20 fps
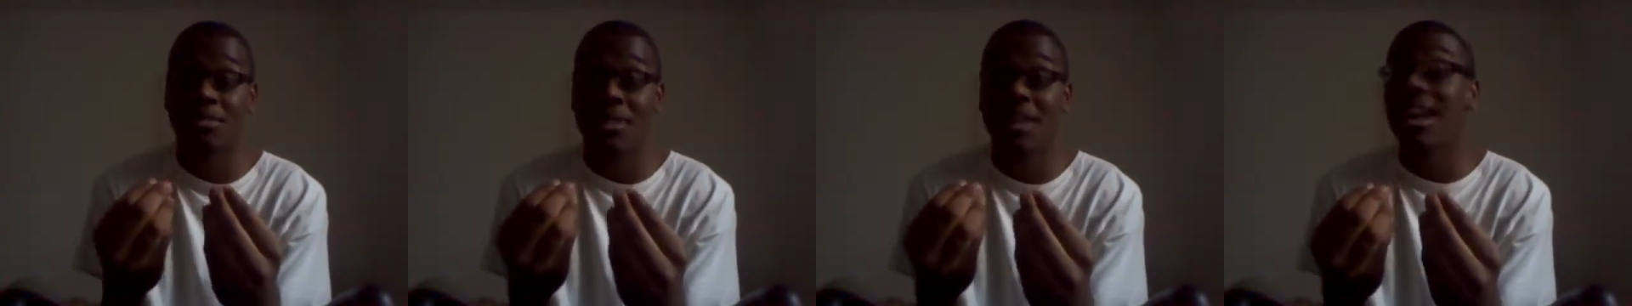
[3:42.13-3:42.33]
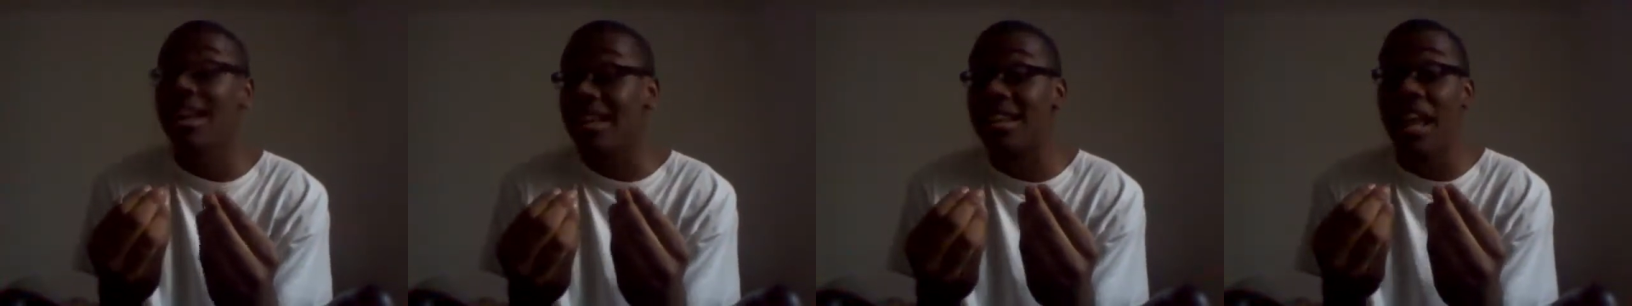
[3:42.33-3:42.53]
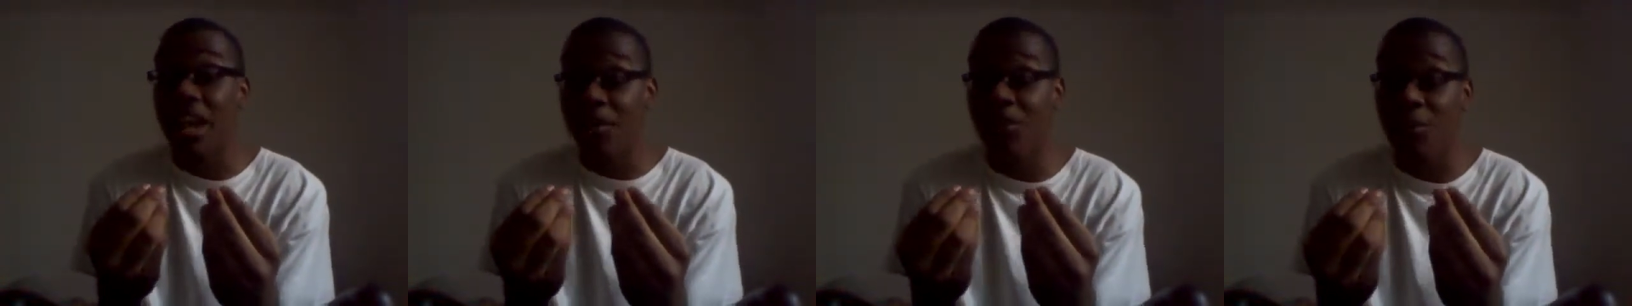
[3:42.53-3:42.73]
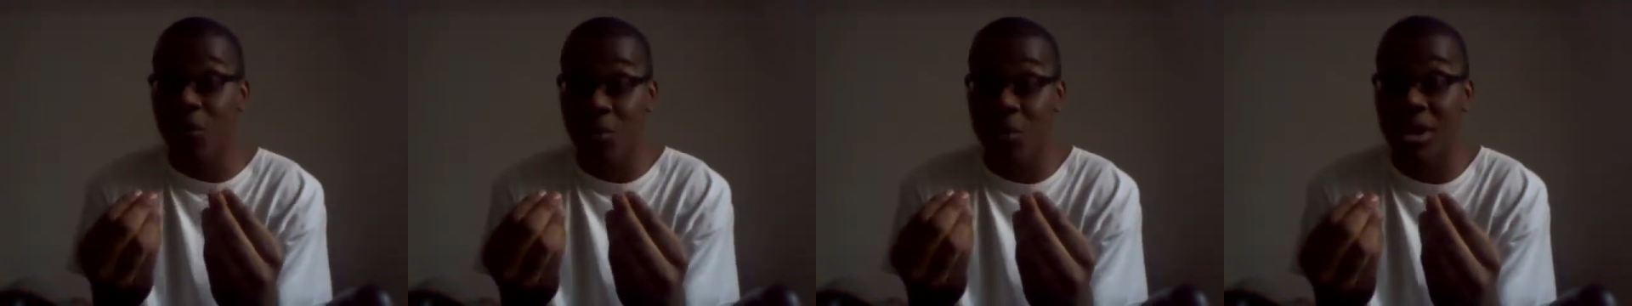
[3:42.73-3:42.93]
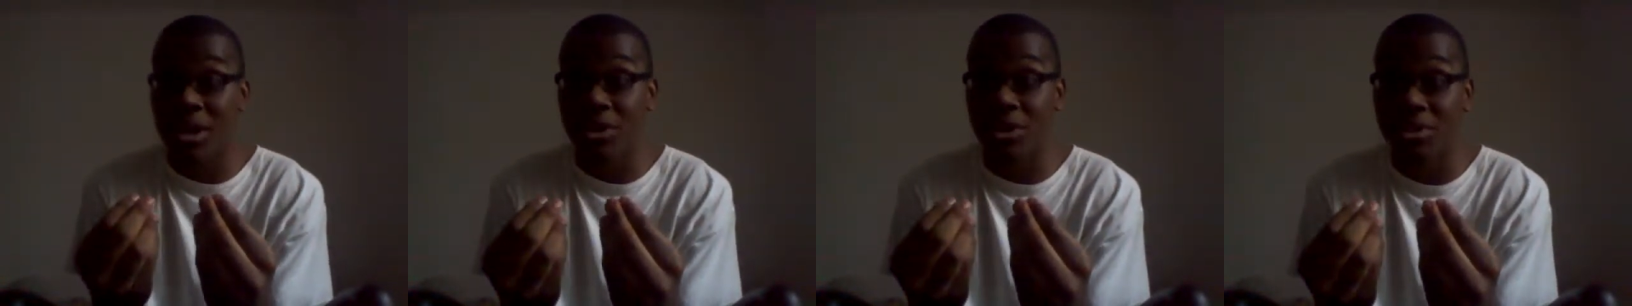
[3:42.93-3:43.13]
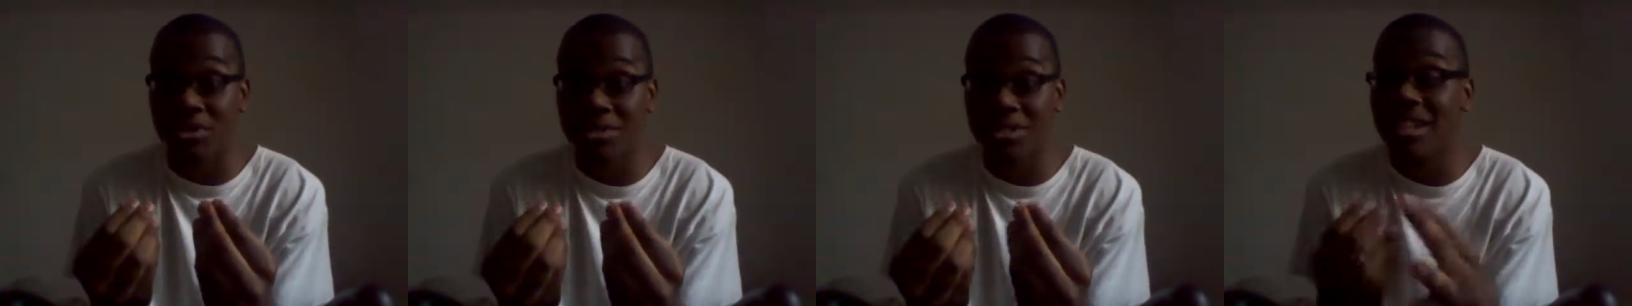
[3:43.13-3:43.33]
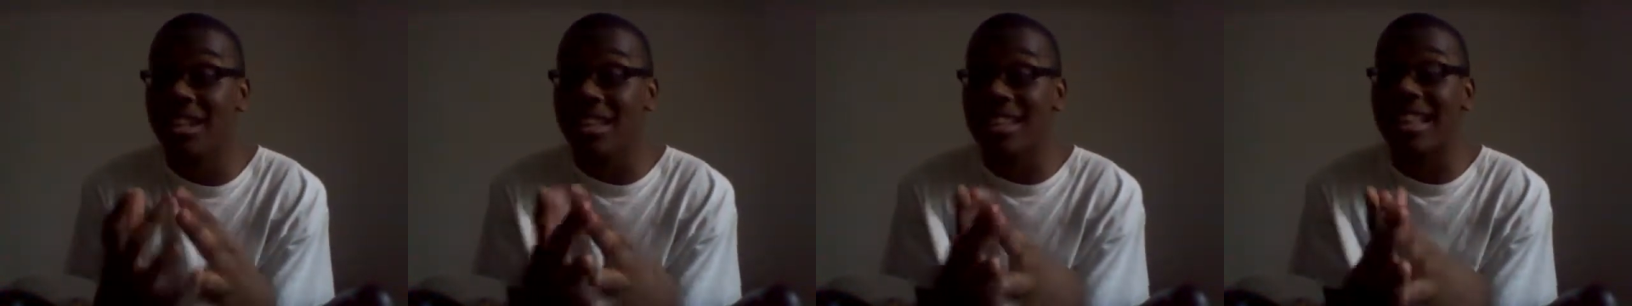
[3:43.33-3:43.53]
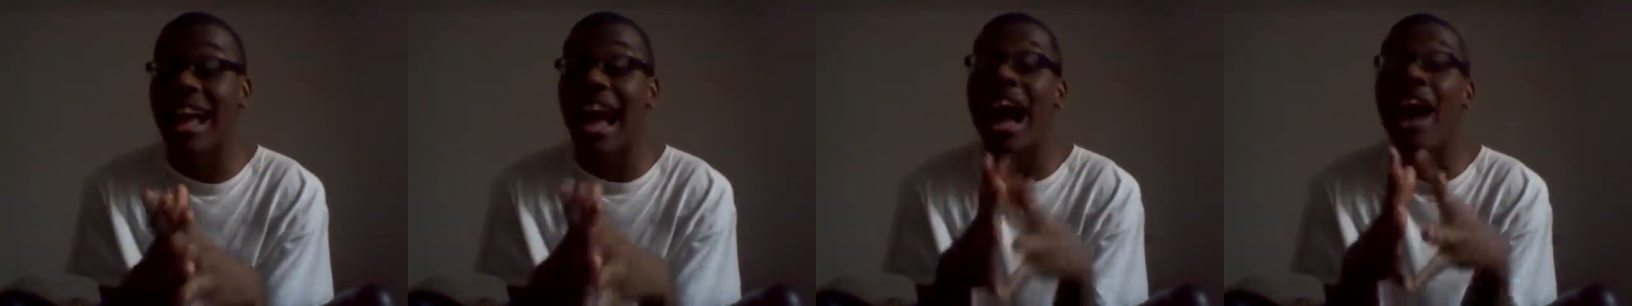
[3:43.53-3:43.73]
Like for real.
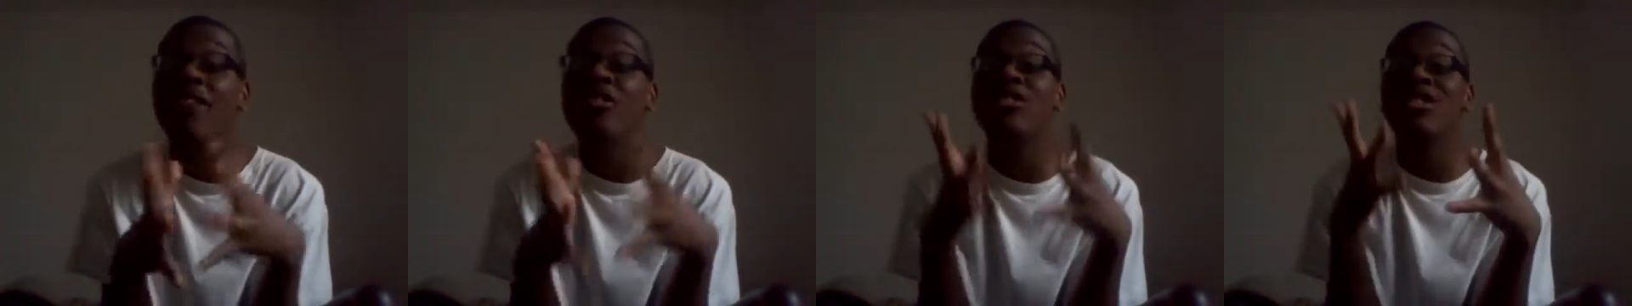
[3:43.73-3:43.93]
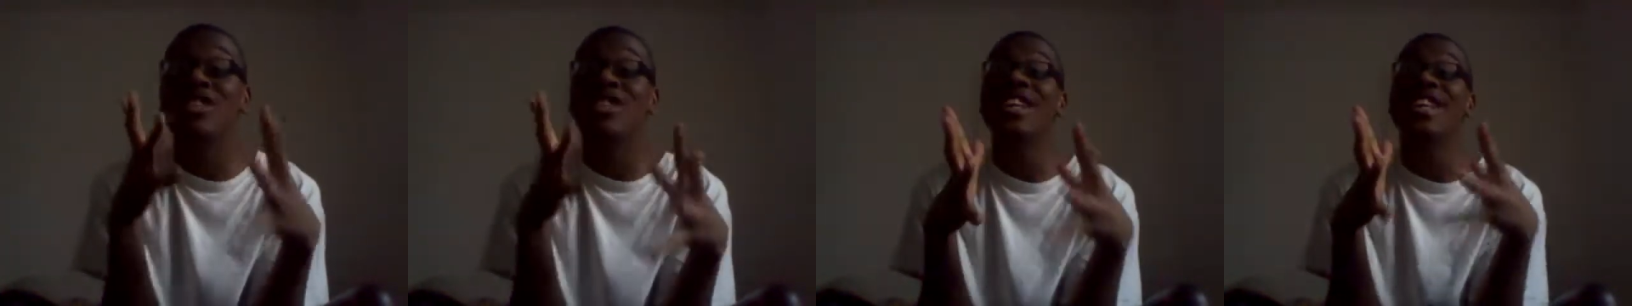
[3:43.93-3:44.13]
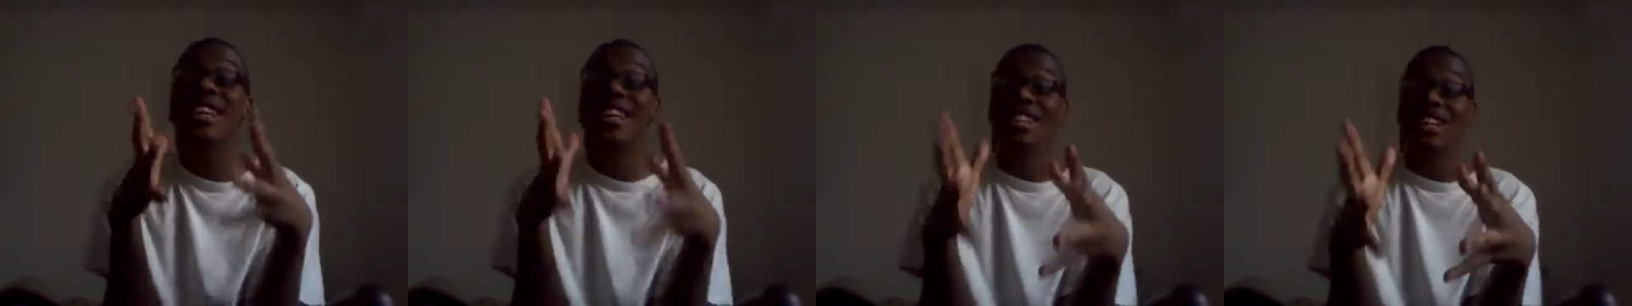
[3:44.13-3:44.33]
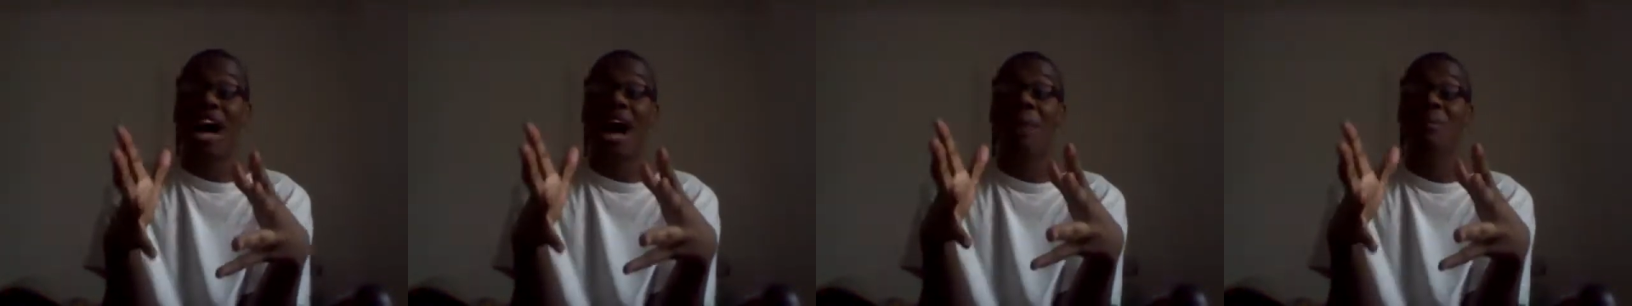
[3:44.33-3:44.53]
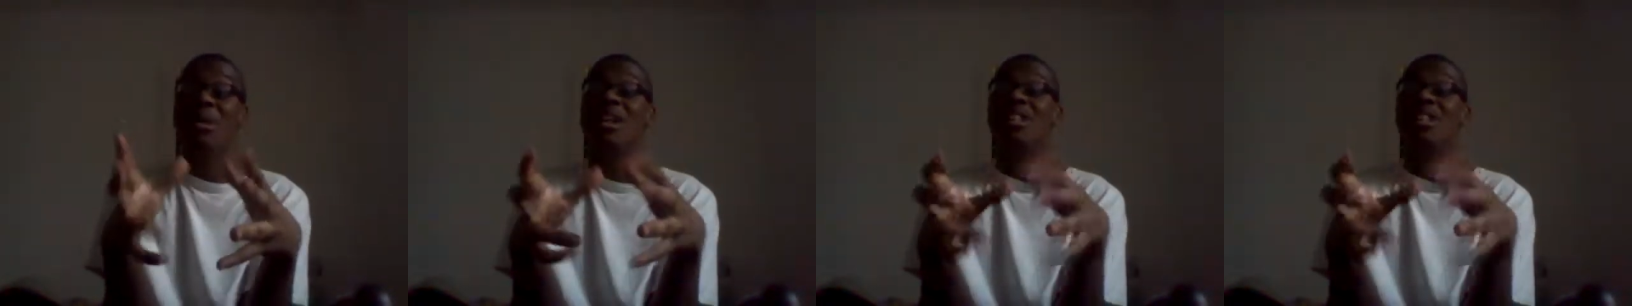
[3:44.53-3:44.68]
Like I've seen comments.